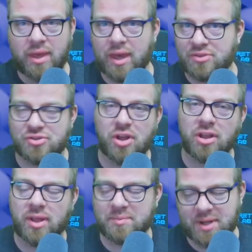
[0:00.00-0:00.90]

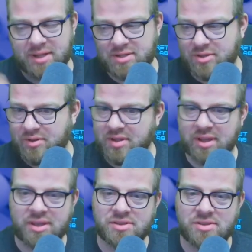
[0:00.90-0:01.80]
install updates, and you
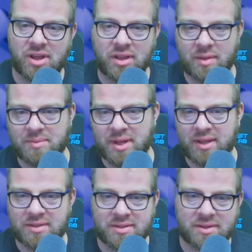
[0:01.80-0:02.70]
click install updates,